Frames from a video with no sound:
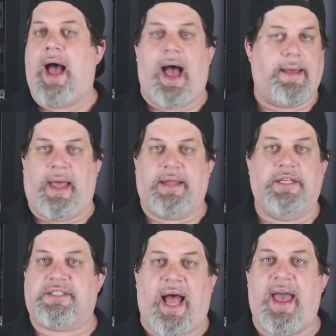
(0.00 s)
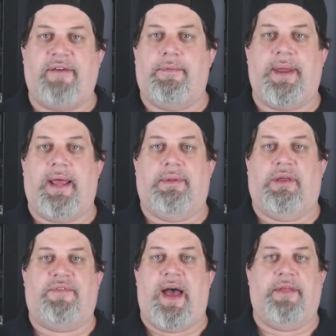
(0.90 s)
At least I haven't been able
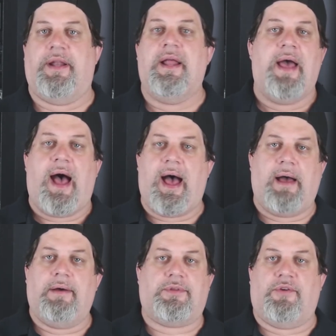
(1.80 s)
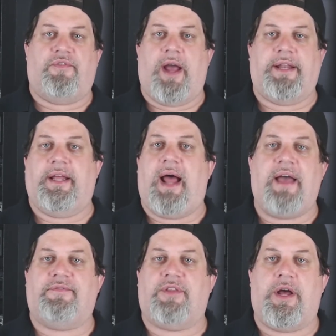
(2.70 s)
to find it.
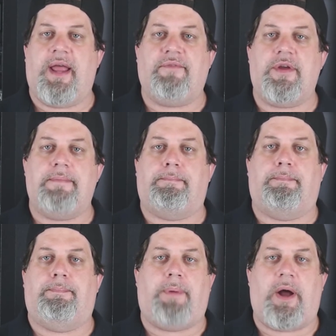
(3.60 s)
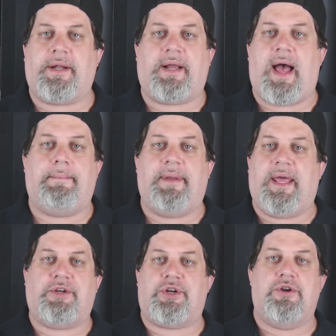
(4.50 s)
I've done every button
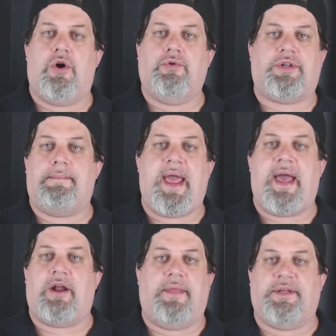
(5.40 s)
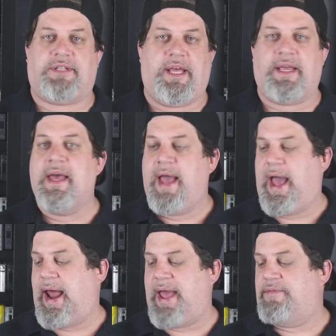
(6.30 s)
combination known to man on this thing,
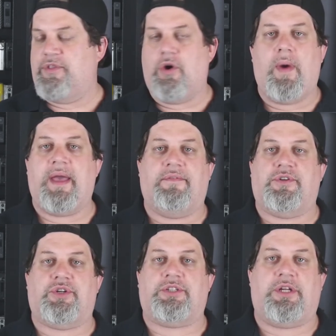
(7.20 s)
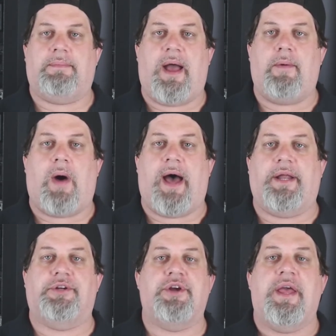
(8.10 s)
and I have no way of adjusting my
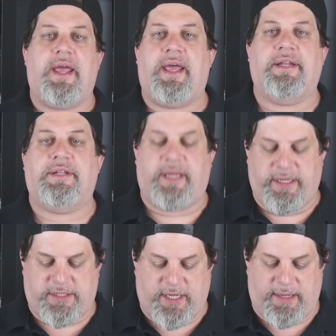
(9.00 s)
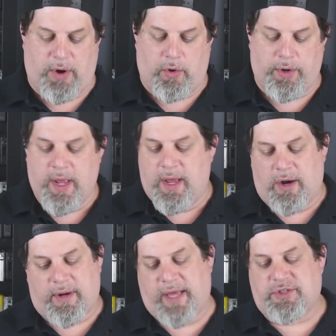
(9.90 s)
wattage in TC mode,
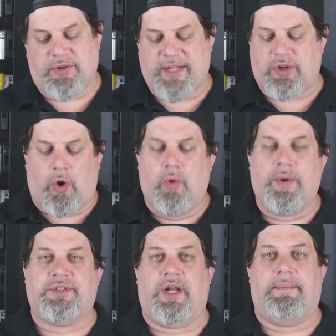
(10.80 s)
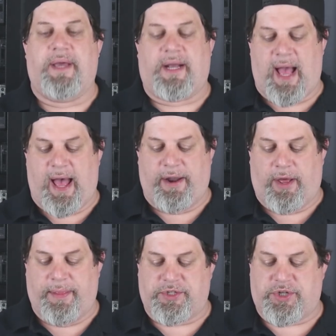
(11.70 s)
okay? So that's always going to be a con
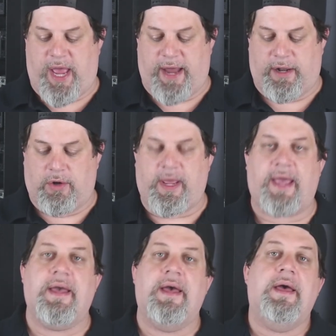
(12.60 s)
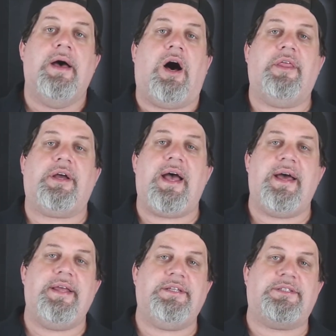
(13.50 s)
on this channel, okay? Other
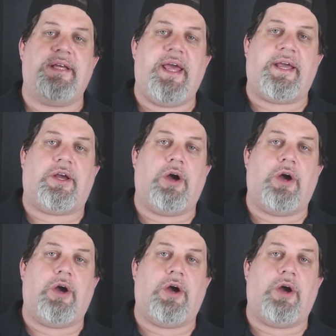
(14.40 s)
con is it